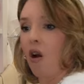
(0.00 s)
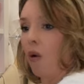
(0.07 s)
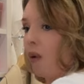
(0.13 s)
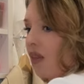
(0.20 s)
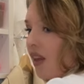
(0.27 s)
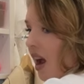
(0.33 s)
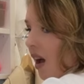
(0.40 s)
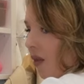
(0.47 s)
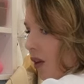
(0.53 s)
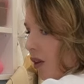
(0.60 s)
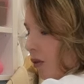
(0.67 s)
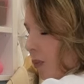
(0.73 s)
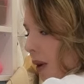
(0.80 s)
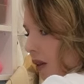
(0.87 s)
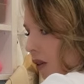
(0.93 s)
Without
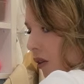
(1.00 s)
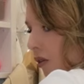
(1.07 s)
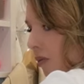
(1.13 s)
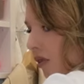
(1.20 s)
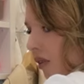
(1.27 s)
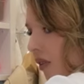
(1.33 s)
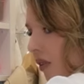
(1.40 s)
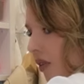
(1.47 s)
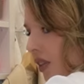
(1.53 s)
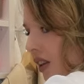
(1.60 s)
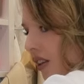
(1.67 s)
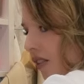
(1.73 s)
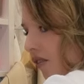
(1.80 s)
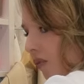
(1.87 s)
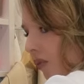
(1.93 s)
those belt loops,
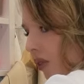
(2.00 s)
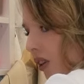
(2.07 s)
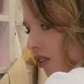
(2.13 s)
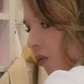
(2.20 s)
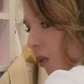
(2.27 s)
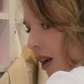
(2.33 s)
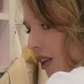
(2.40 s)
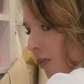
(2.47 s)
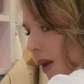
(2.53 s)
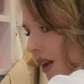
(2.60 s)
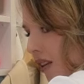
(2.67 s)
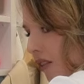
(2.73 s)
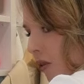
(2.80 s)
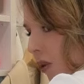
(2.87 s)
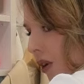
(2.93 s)
these, this
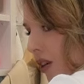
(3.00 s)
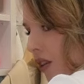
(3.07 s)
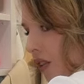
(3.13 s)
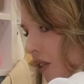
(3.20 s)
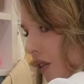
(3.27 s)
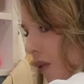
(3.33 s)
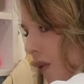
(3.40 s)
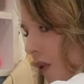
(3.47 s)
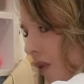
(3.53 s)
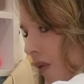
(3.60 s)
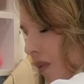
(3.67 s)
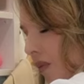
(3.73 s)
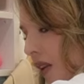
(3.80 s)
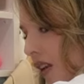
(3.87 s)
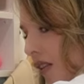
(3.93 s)
waistband is going to
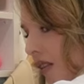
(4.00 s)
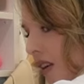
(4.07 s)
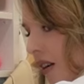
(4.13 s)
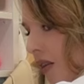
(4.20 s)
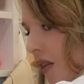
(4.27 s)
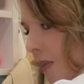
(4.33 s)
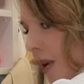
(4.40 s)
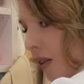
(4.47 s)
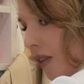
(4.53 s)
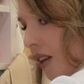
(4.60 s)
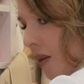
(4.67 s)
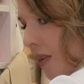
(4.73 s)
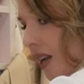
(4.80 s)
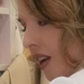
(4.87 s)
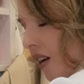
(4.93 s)
it's gonna, the belt's
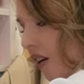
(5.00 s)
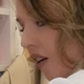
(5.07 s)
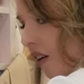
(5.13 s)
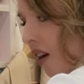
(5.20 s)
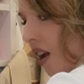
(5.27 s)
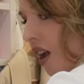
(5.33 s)
gonna be here.